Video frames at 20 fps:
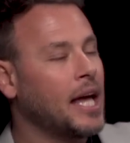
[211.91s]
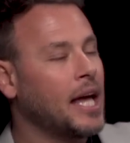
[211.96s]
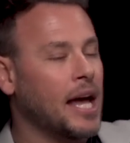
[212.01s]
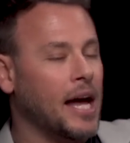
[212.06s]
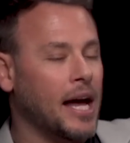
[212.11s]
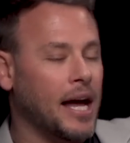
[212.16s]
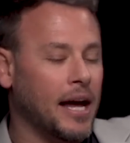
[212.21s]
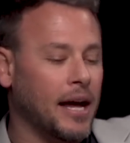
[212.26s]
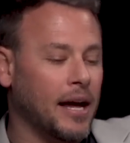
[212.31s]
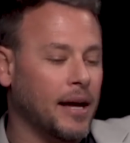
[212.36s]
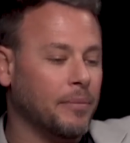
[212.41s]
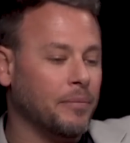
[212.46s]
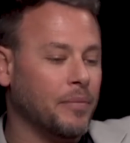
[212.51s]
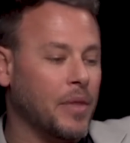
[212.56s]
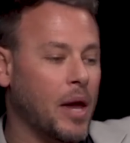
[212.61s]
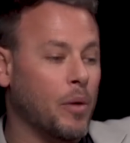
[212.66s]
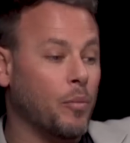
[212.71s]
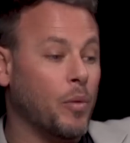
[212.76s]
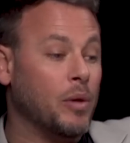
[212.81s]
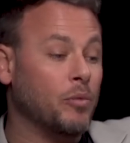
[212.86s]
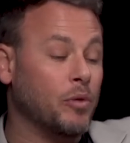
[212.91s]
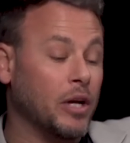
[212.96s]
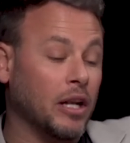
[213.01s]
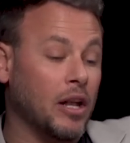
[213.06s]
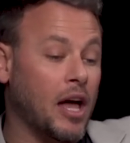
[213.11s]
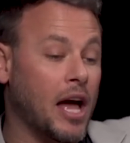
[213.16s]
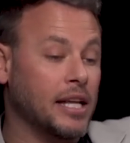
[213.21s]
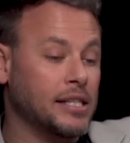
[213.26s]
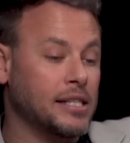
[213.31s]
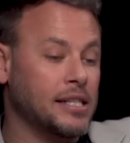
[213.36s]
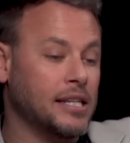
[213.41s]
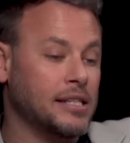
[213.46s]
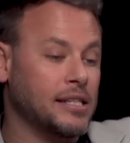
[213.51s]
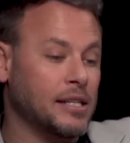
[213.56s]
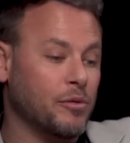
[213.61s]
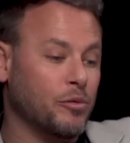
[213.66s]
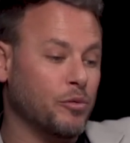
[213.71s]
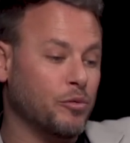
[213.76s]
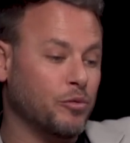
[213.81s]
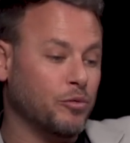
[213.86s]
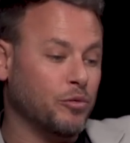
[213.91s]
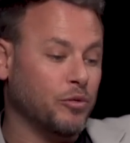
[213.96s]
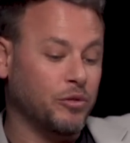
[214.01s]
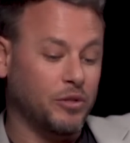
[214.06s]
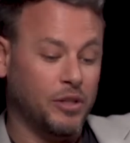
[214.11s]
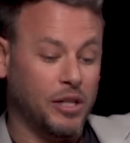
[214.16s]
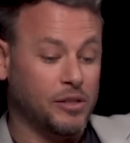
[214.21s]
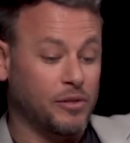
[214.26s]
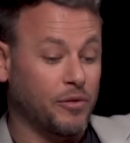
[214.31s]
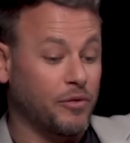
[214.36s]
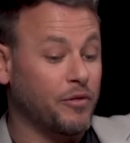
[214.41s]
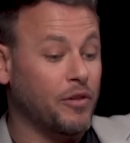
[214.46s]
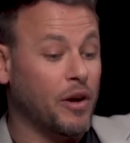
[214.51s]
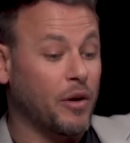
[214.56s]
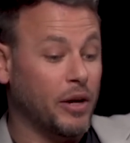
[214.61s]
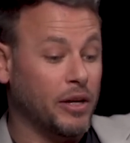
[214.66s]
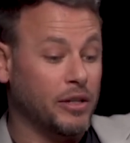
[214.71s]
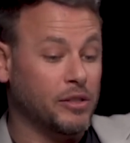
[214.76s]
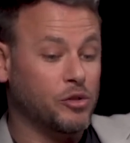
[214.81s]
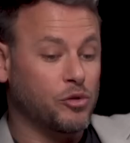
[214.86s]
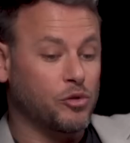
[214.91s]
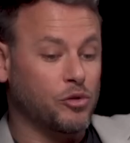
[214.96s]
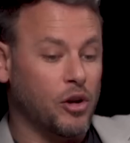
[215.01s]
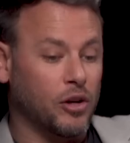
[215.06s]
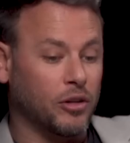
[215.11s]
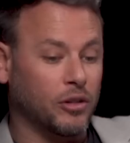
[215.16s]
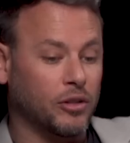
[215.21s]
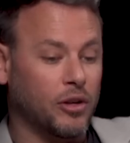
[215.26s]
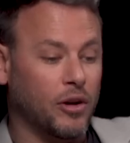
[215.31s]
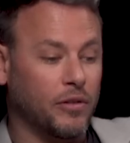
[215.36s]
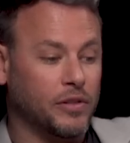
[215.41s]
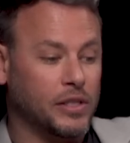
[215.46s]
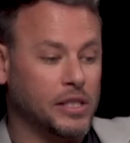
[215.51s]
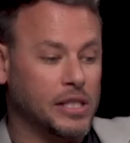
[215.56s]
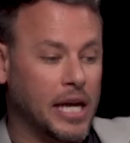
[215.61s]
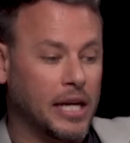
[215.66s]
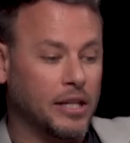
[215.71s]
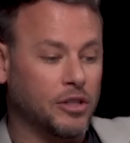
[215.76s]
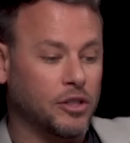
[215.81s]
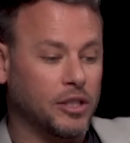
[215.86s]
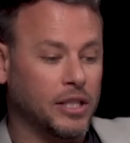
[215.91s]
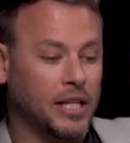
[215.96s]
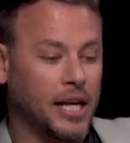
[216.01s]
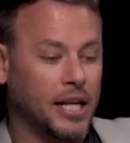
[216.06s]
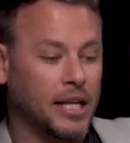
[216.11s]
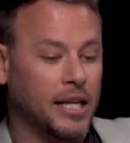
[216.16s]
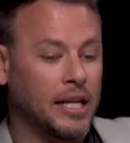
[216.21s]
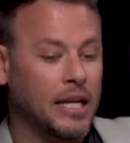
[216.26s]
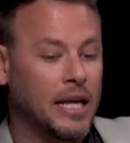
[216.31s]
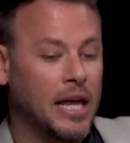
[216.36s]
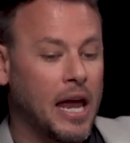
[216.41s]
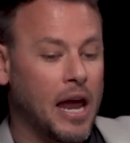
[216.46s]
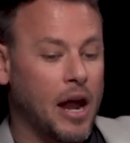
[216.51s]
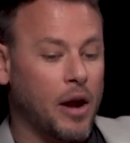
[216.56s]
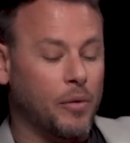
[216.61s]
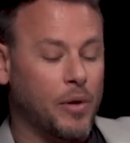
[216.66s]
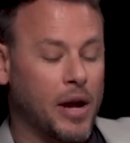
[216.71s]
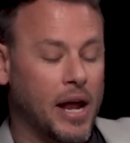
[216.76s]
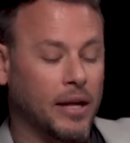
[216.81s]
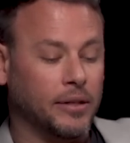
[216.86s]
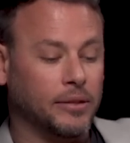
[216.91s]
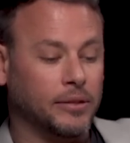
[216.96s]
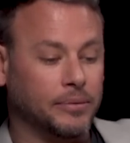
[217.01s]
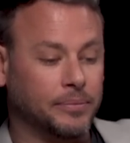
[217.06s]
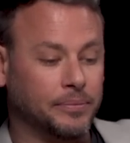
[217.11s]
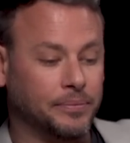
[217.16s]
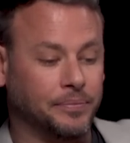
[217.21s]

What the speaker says: And we realized there's a very strong conversation there around